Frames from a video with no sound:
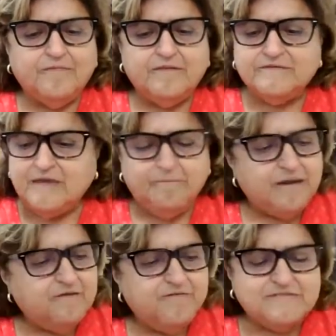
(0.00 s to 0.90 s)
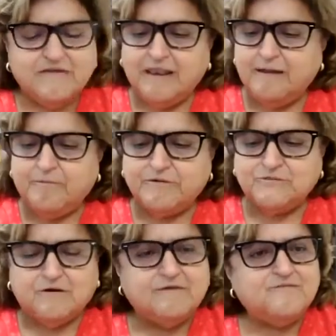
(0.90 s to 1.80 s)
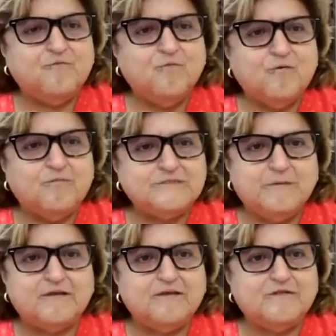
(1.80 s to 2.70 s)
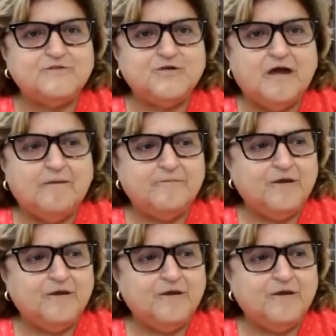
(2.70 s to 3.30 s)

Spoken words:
the same benefits that labor strives for: respect on the job,